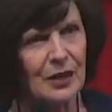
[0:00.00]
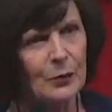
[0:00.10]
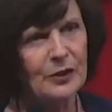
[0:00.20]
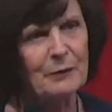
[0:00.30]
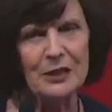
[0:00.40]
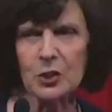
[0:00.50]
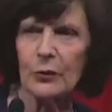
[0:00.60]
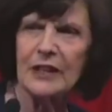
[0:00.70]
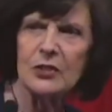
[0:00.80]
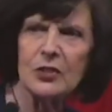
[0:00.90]
with my
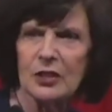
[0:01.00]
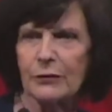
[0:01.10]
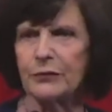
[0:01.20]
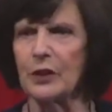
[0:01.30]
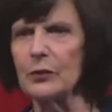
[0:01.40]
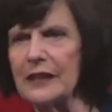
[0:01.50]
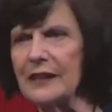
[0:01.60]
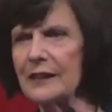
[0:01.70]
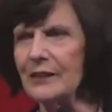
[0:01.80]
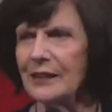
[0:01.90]
dress just
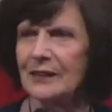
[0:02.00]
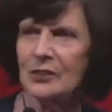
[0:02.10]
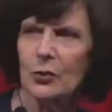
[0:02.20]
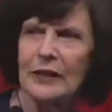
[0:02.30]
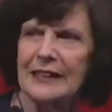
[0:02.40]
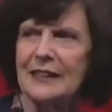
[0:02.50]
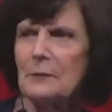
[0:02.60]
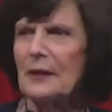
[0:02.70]
floating in the toilet.